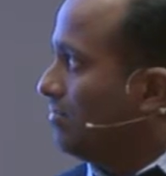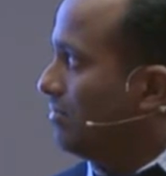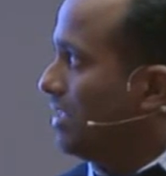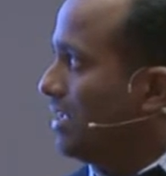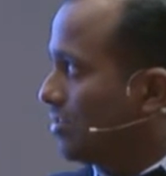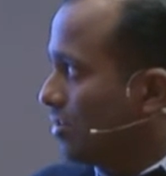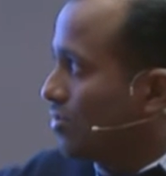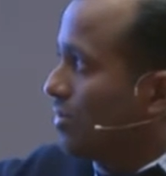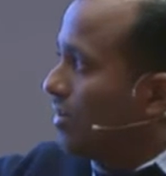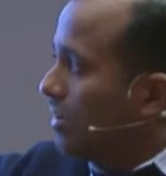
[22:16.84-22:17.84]
this is
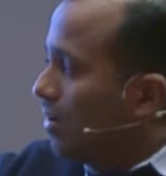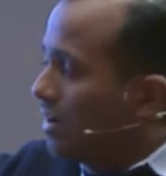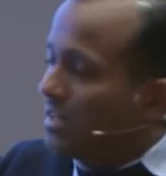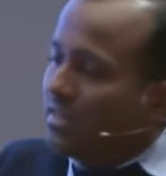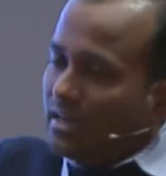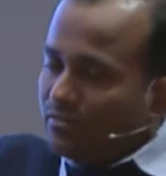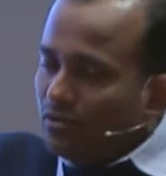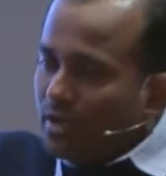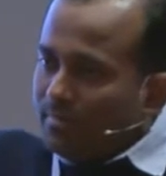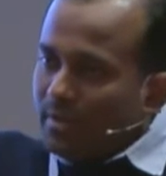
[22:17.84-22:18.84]
also already done
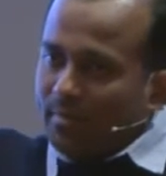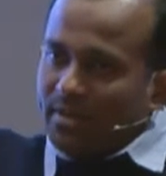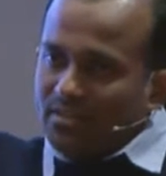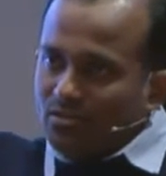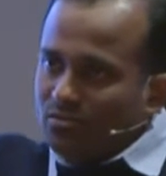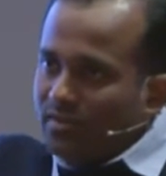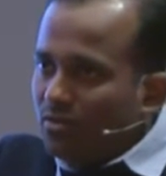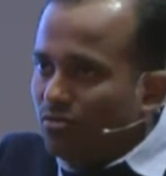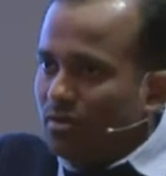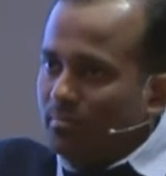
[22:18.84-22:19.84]
for API manager, so we are
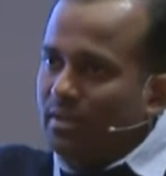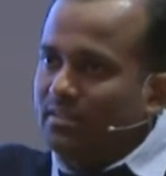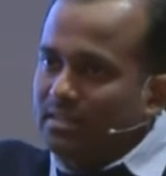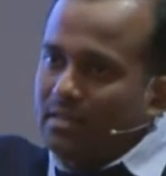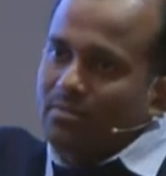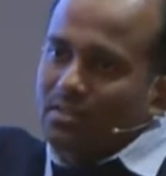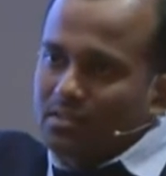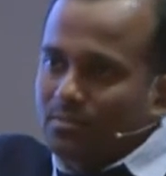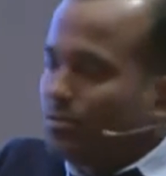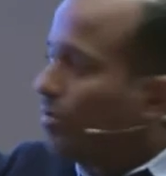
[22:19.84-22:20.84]
going to apply the same
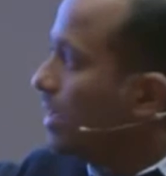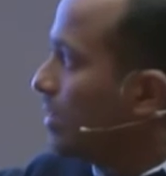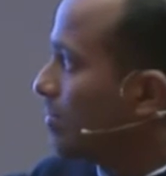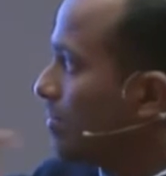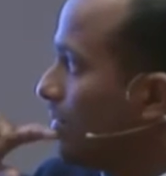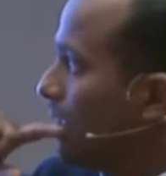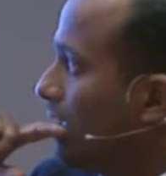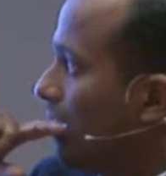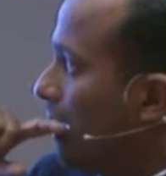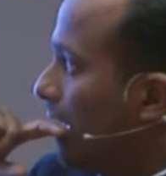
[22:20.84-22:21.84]
concepts over here.
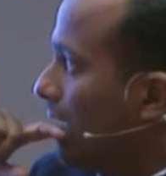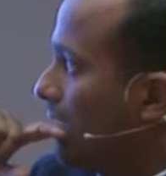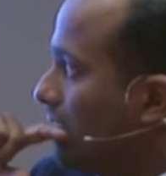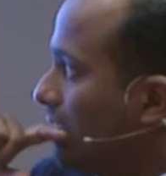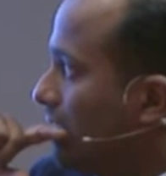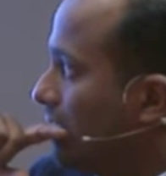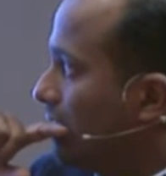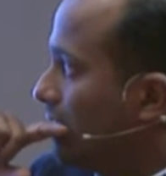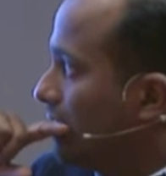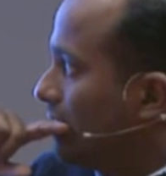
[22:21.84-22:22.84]
And
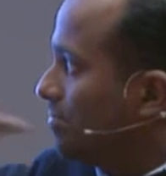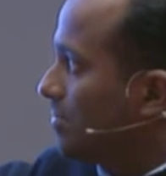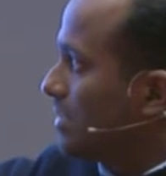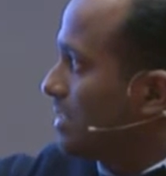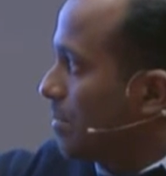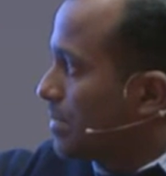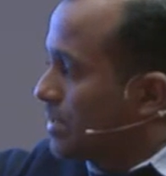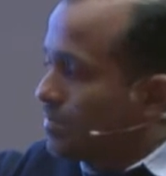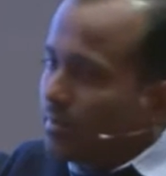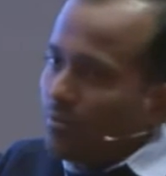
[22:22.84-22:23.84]

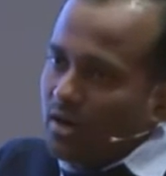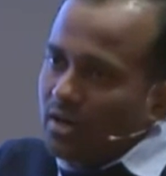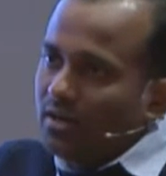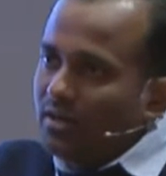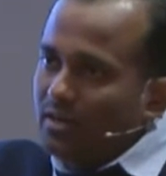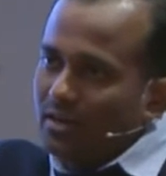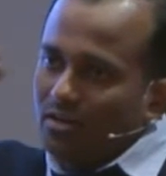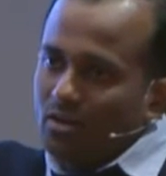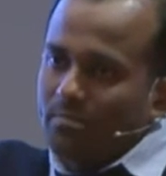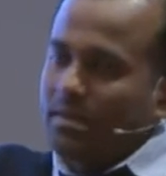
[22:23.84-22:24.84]
subscription model and
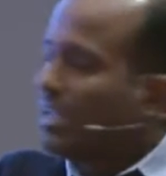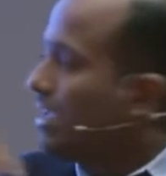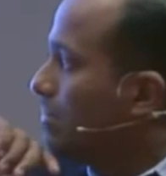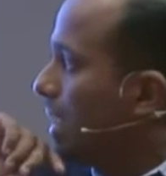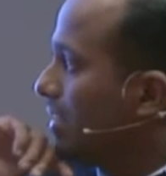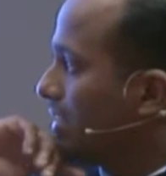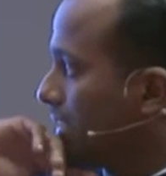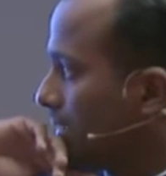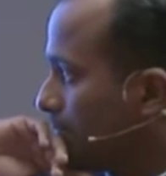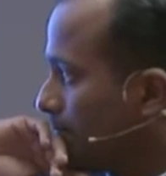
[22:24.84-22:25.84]
uh, not making it
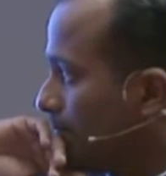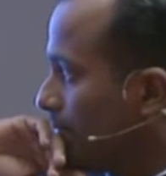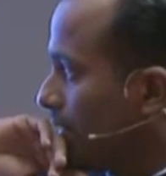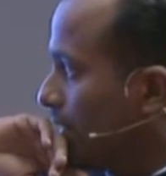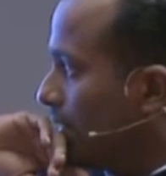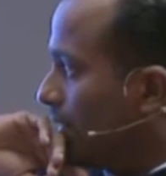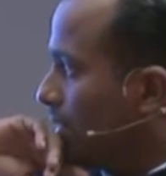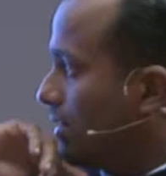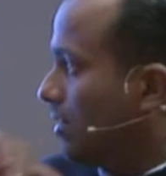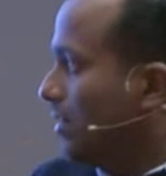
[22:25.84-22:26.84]
mandatory.
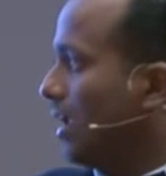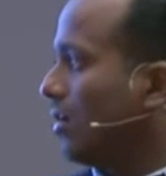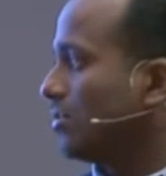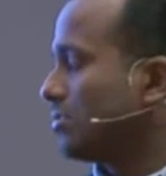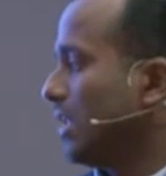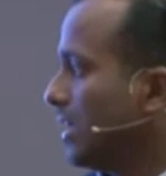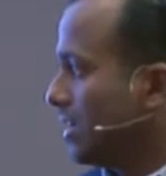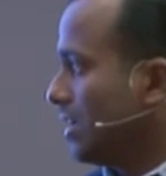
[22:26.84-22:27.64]
Uh, and also like